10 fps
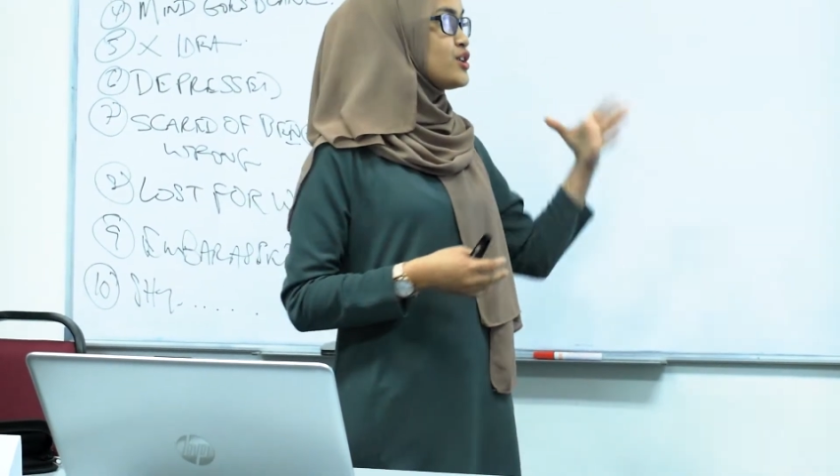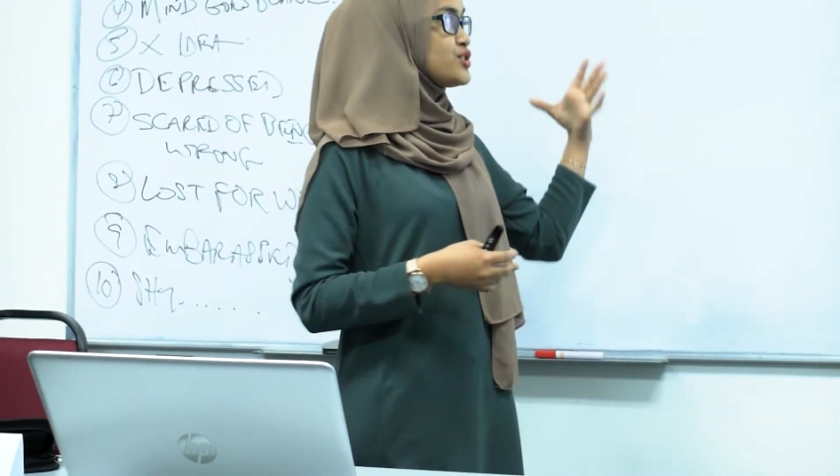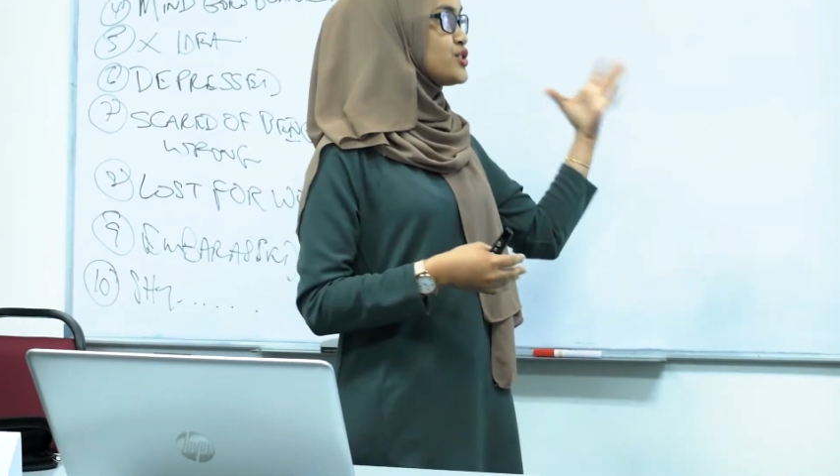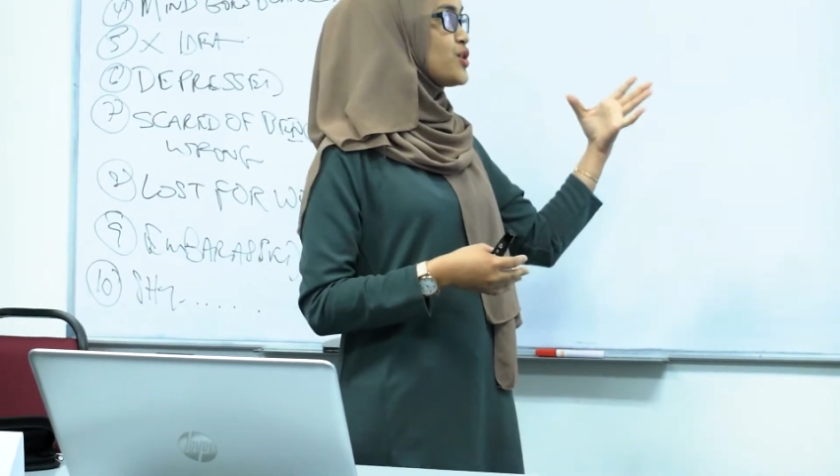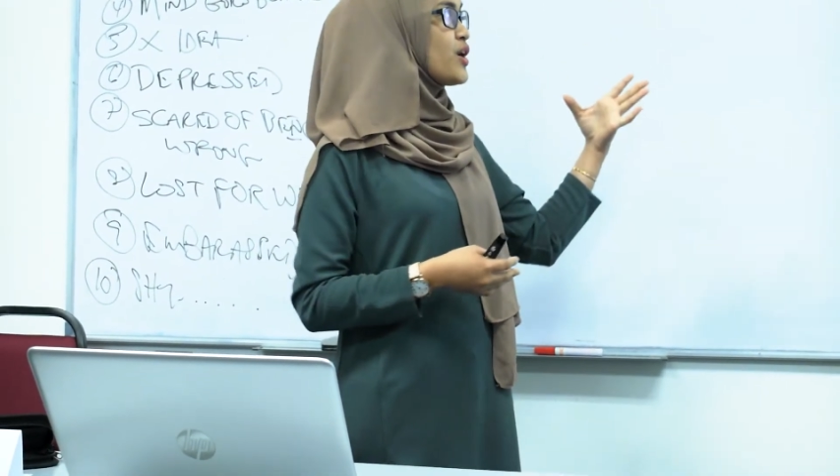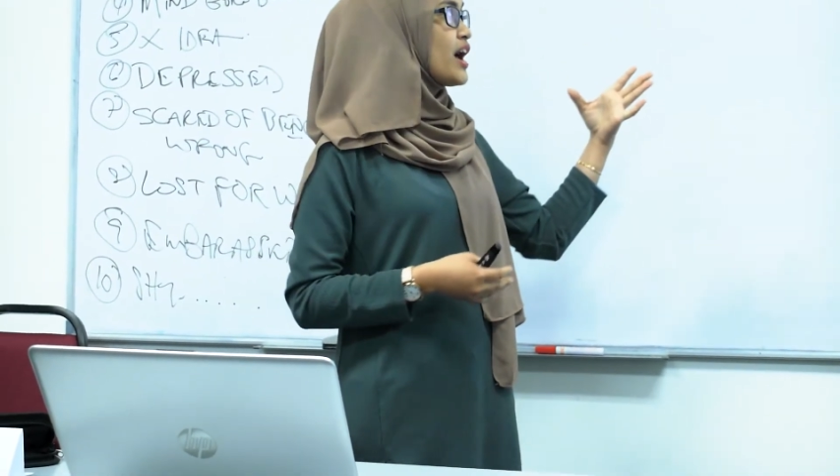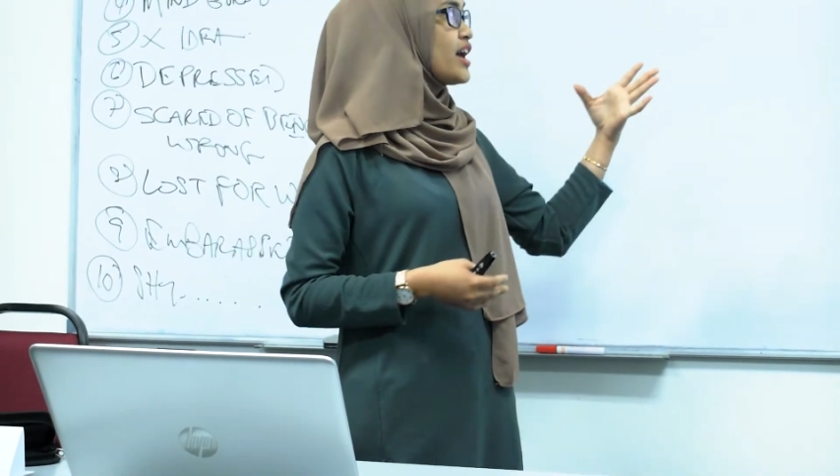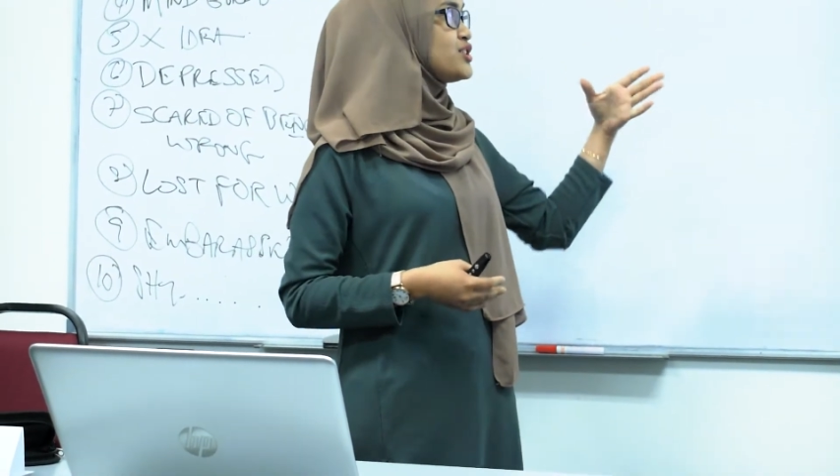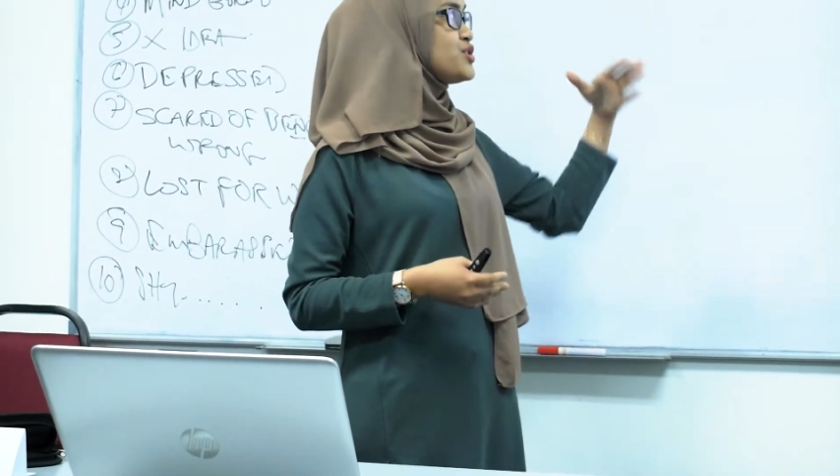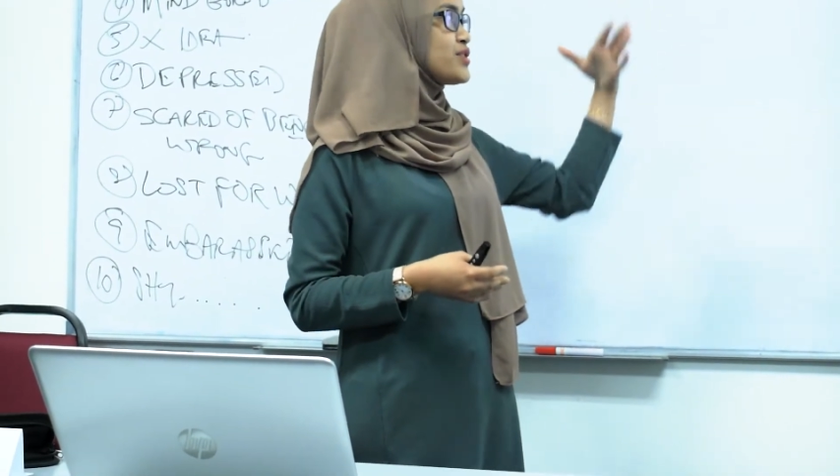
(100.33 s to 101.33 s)
So
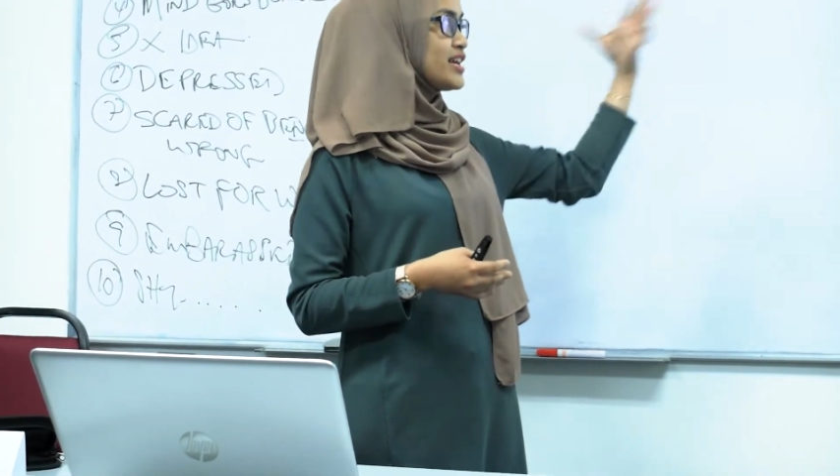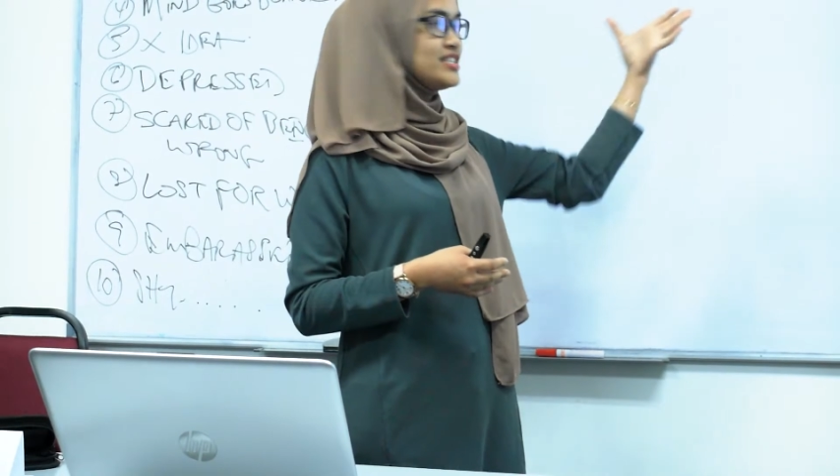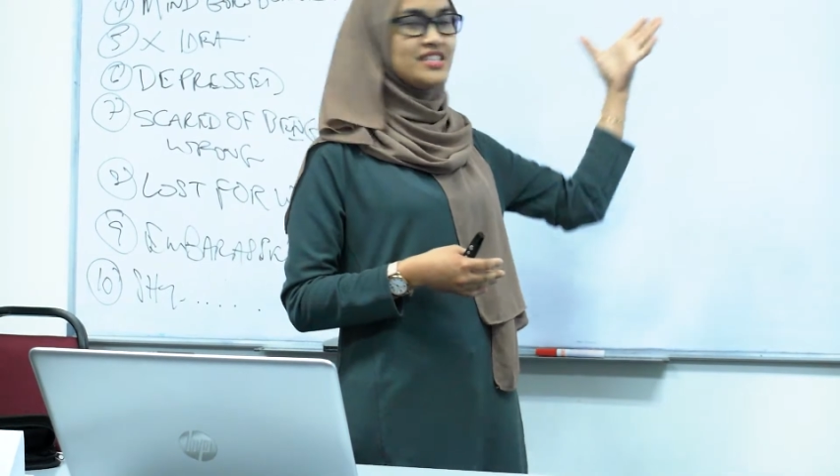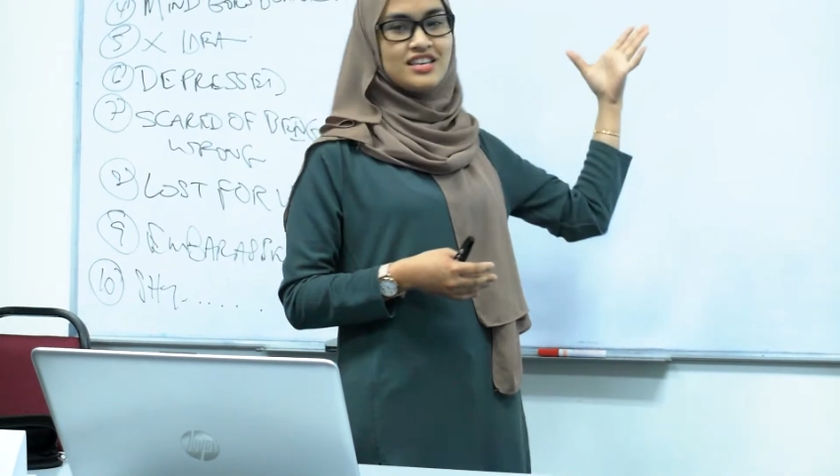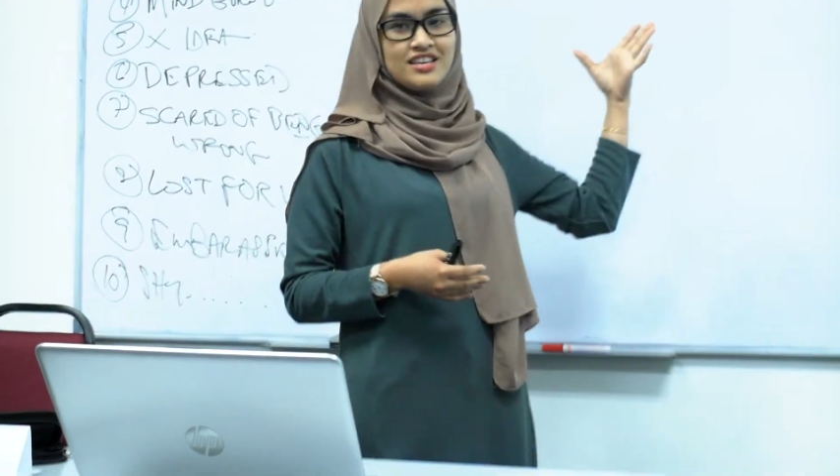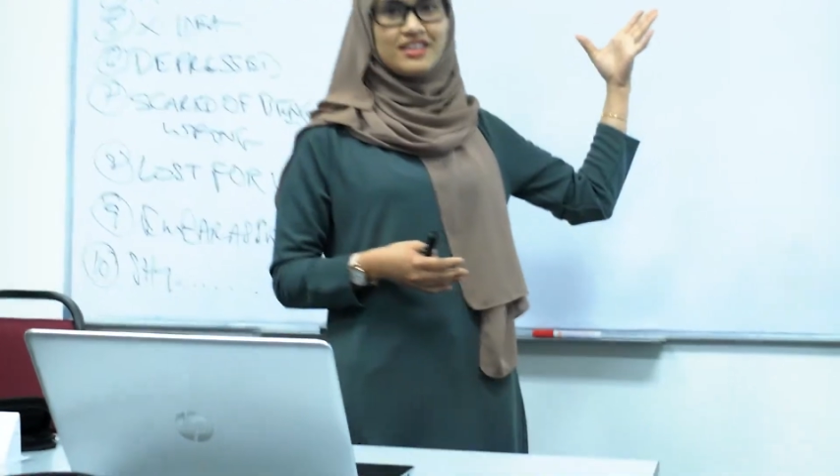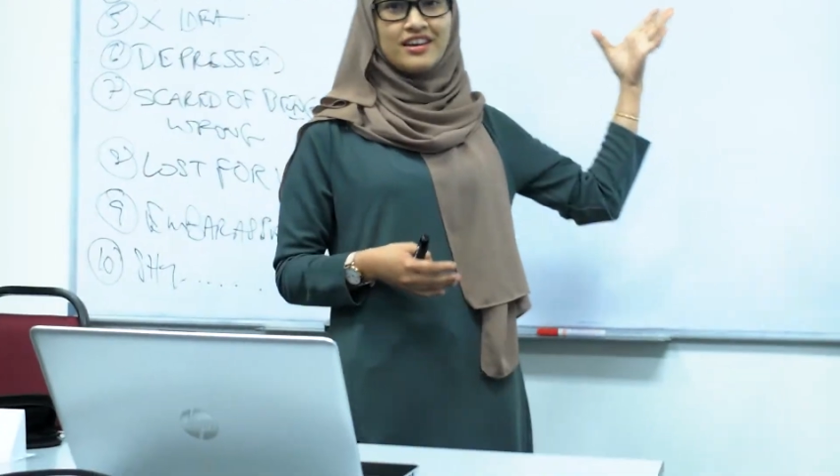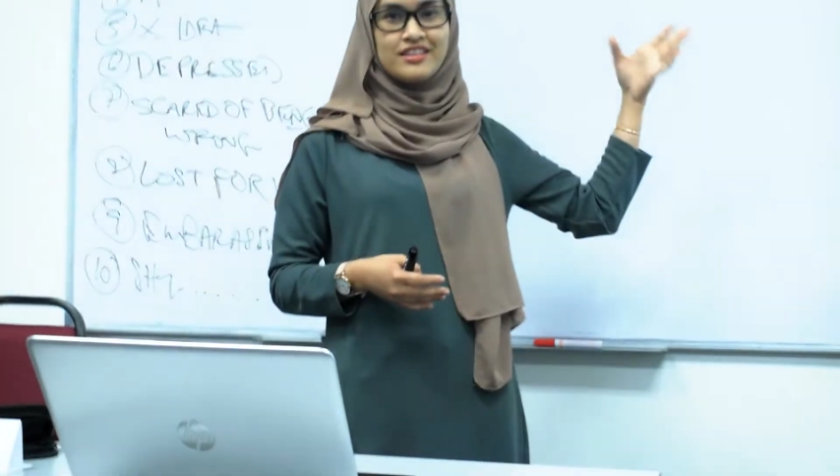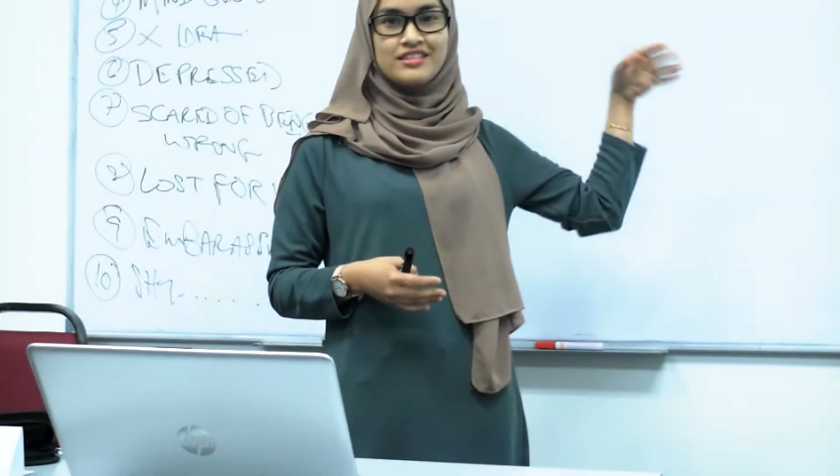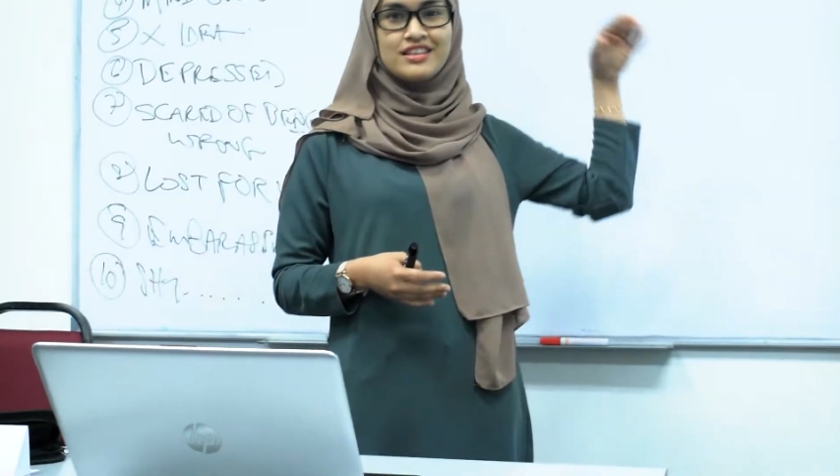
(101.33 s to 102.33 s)
as you can see,
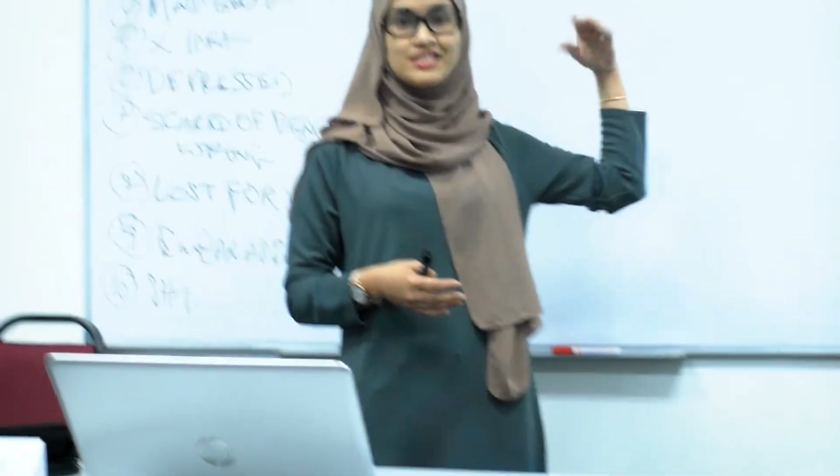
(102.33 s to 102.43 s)
the